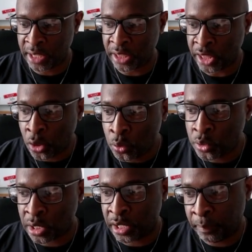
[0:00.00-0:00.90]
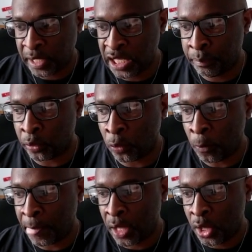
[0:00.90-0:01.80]
Those are the
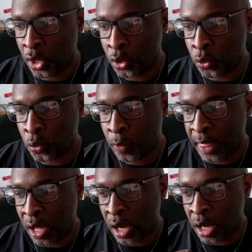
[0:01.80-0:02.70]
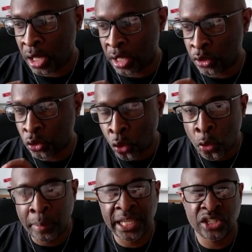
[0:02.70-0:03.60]
people who are
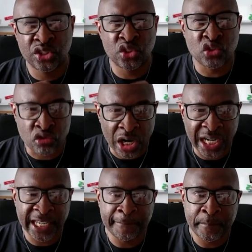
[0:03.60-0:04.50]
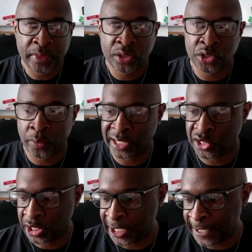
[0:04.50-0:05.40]
normally struggling to
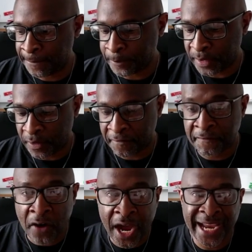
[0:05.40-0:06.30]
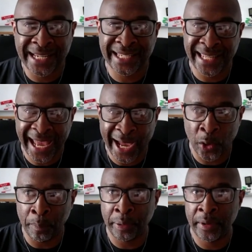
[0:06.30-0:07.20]
actually find the
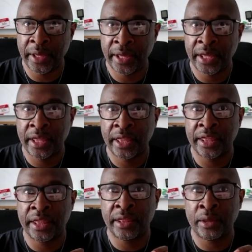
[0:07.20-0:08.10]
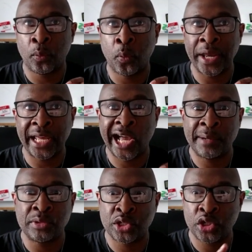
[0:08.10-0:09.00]
help when it
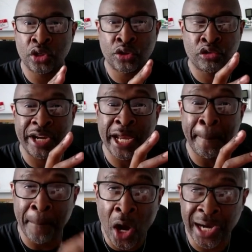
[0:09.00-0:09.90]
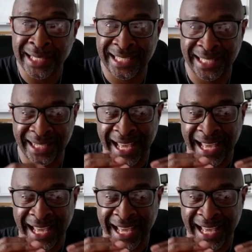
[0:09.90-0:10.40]
comes to creating marketing that